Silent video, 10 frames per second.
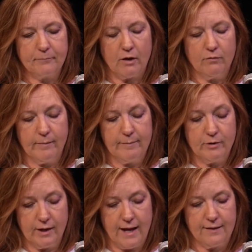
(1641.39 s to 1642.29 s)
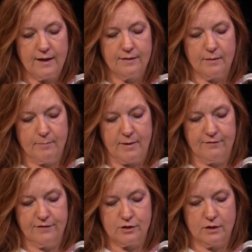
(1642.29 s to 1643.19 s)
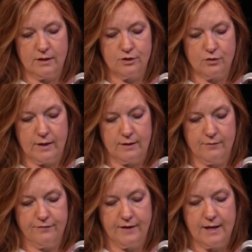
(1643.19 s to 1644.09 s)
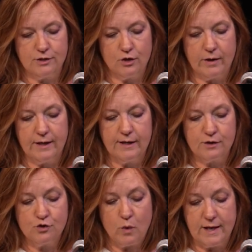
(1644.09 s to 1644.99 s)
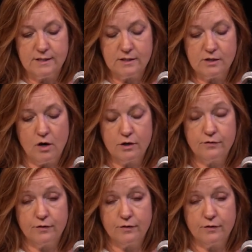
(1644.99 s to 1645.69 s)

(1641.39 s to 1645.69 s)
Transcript: remember again that the beneficial electrification credit is twice as large